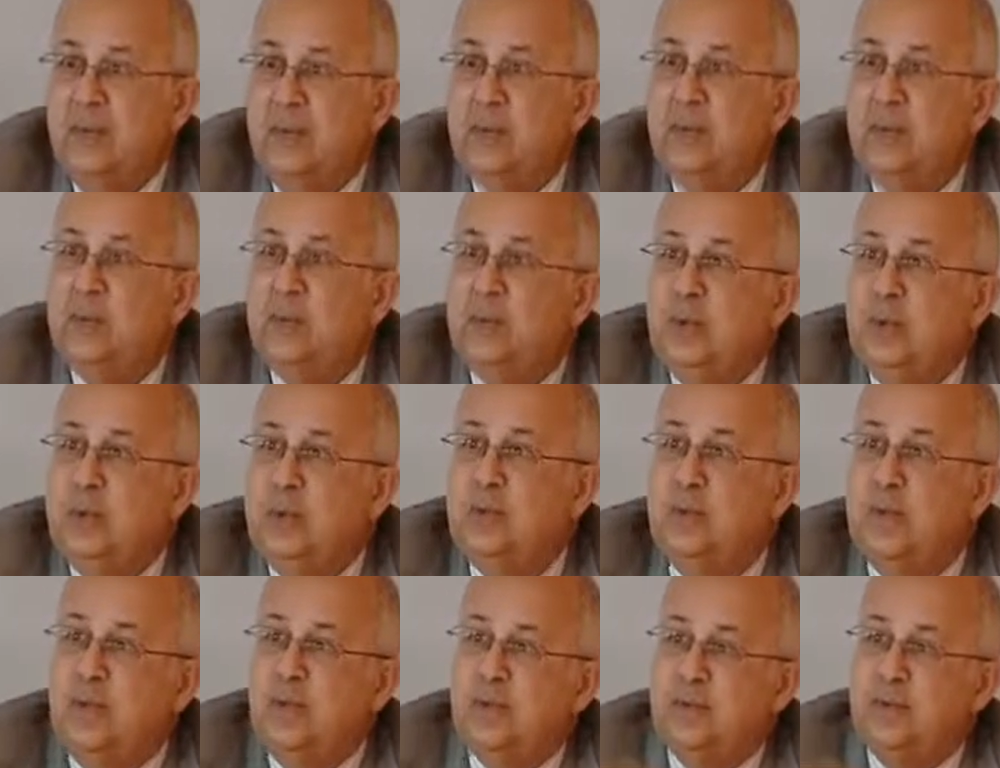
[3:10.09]
Walt
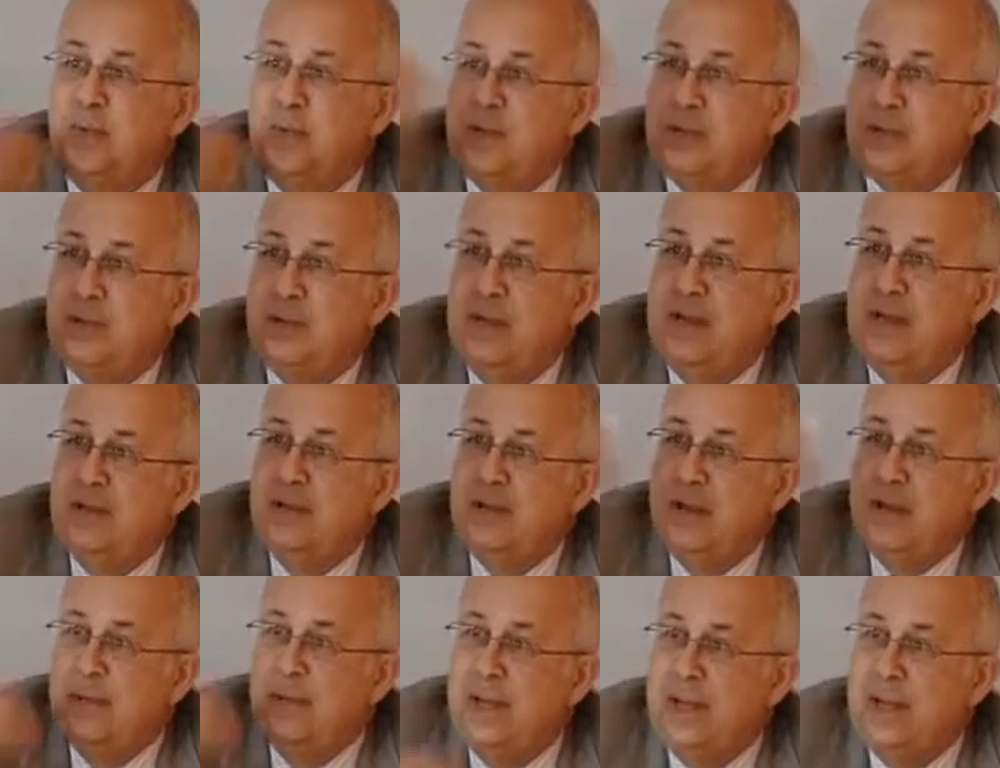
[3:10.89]
Whitman, of course, we
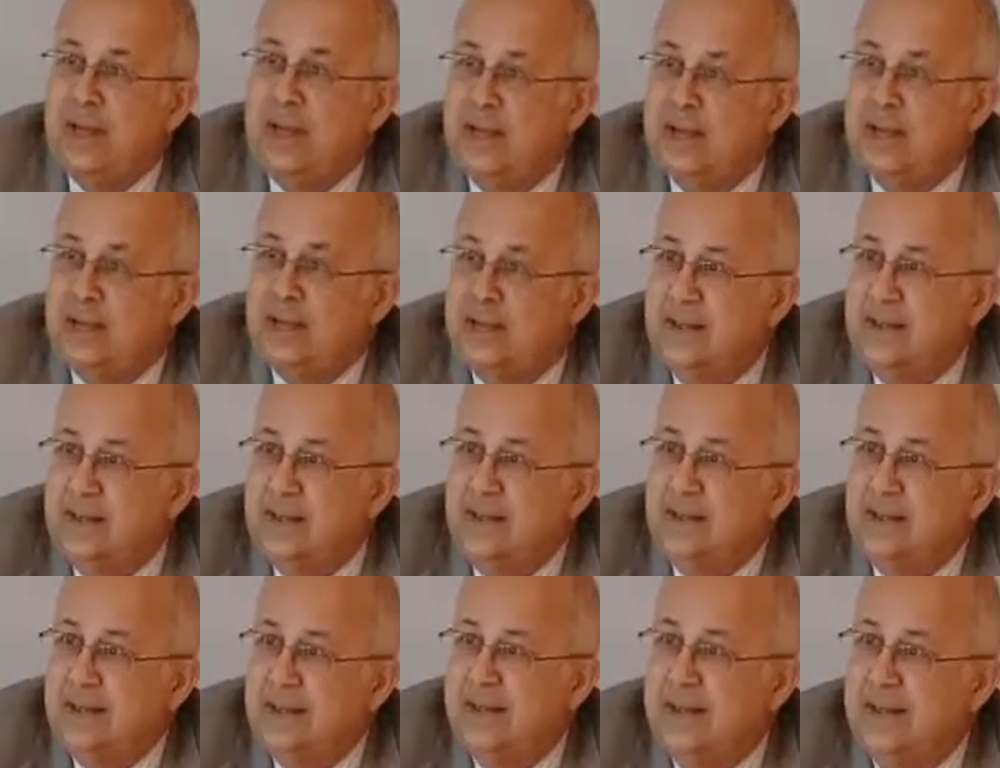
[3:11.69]
have American
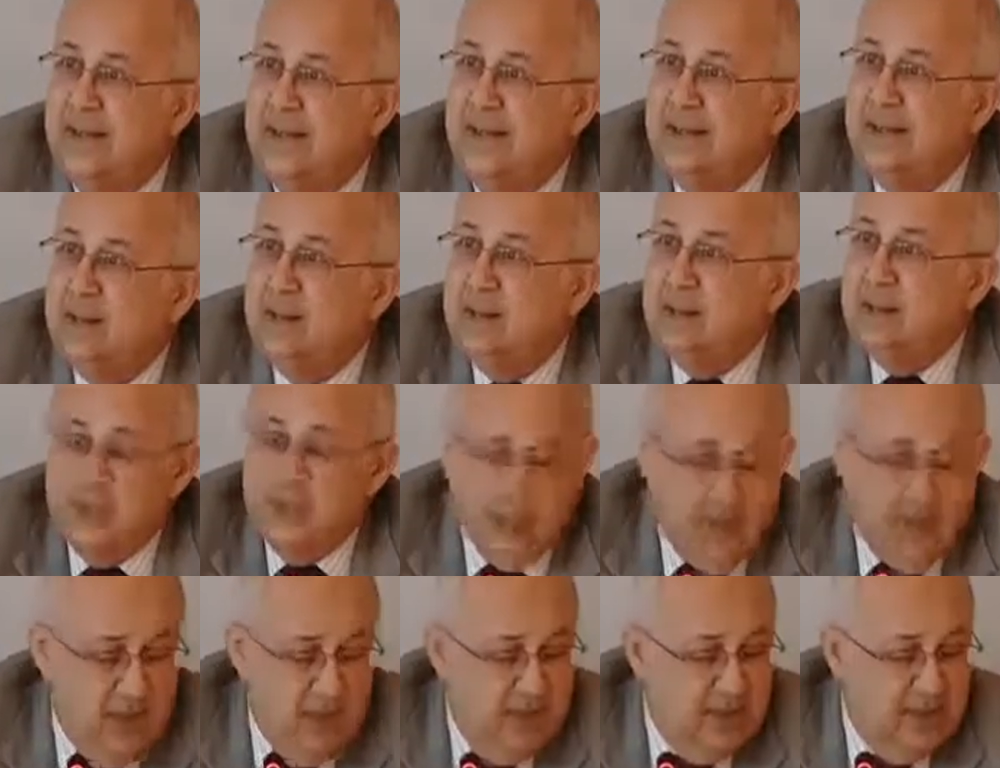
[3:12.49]
literature
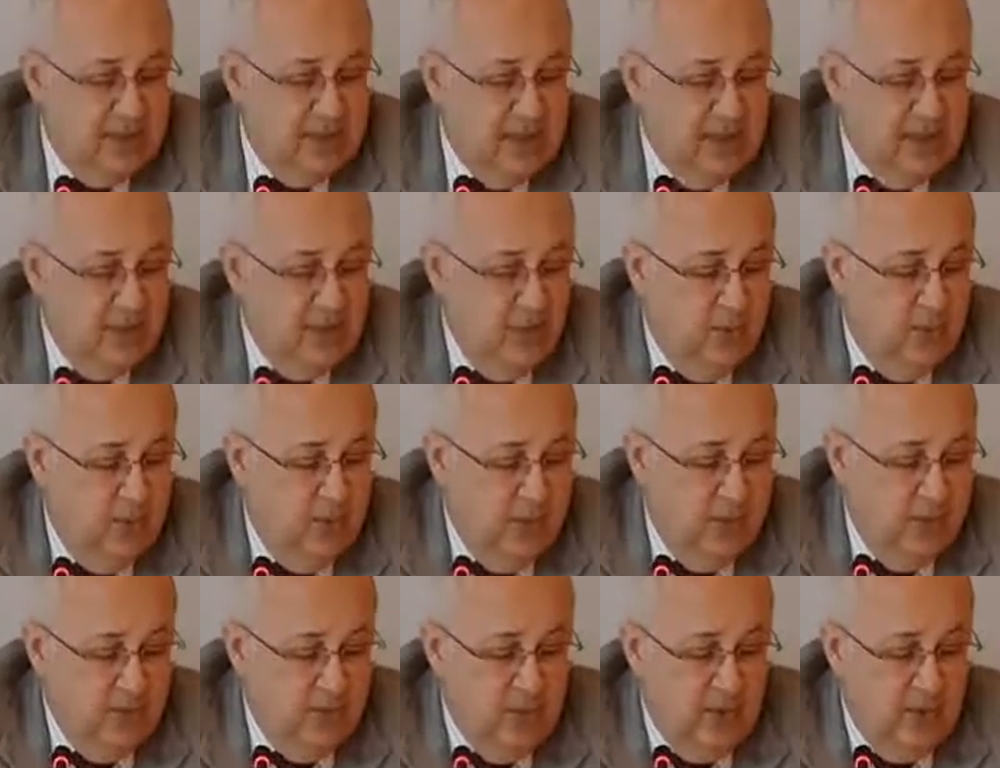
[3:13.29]
scholars here who
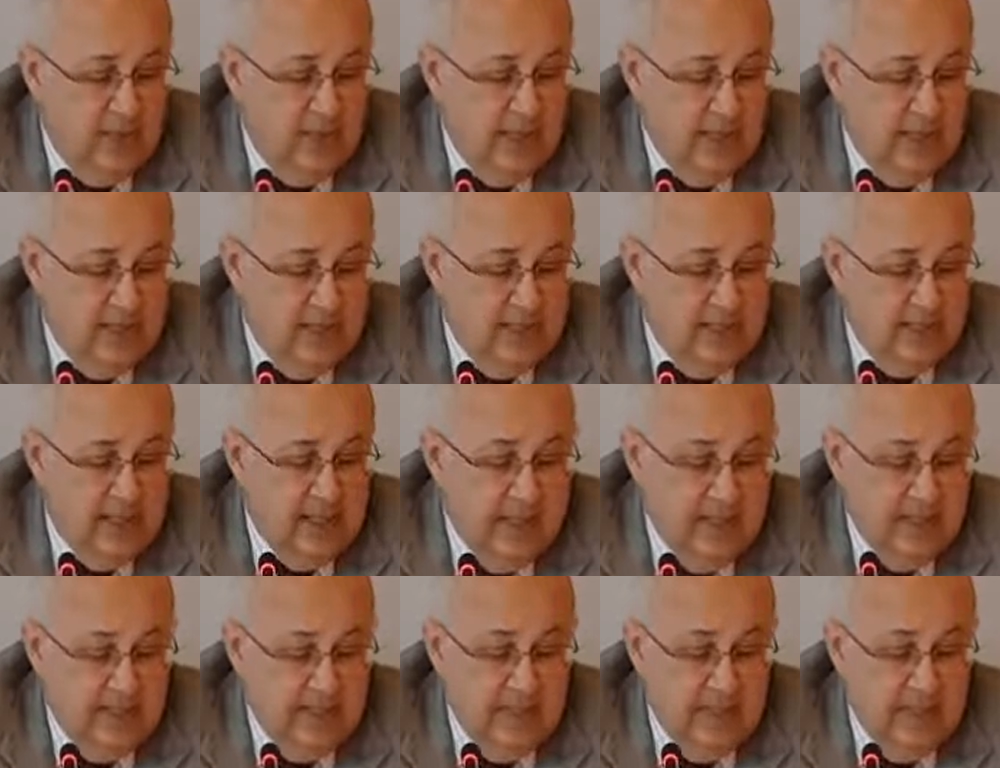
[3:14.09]
recognize
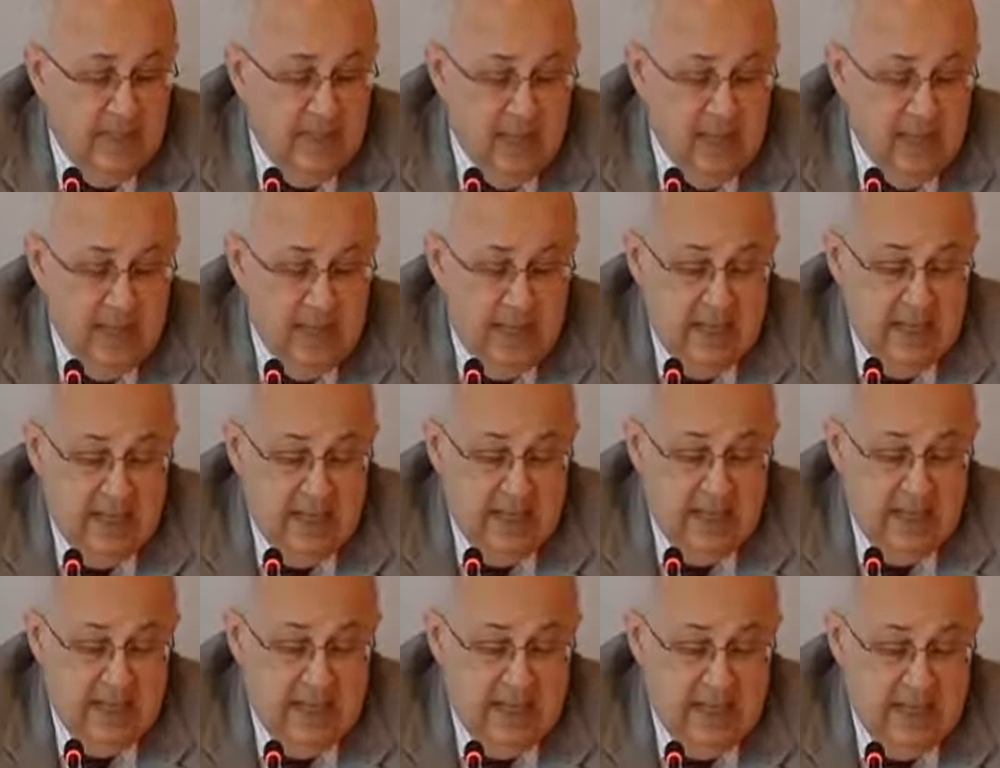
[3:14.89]

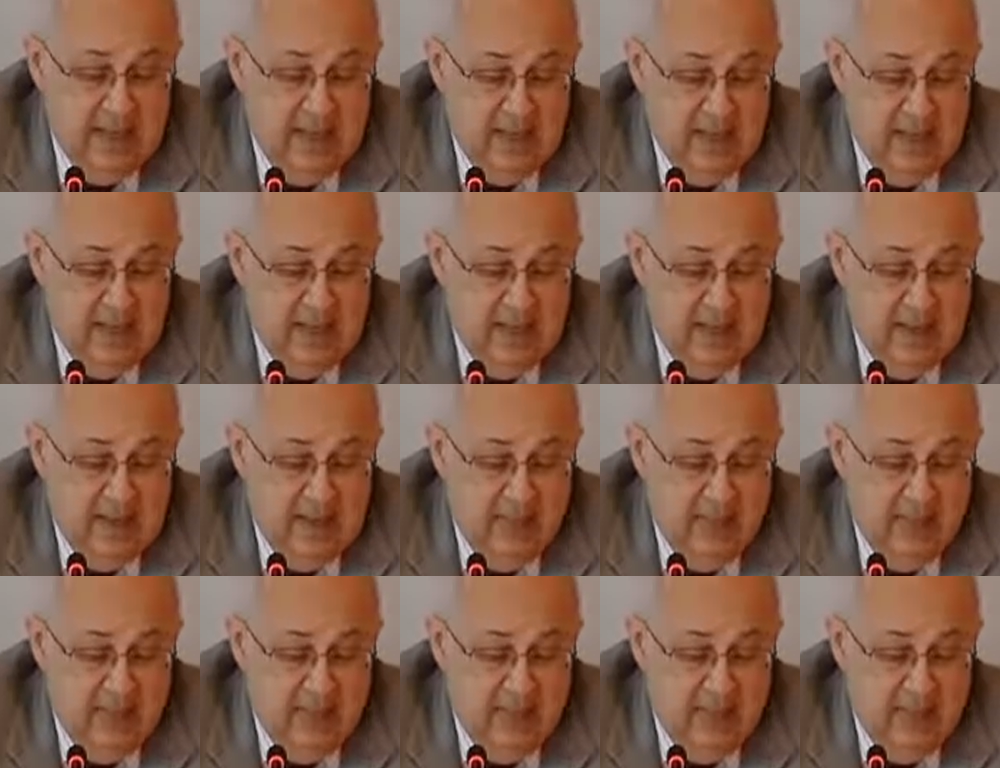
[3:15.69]
that.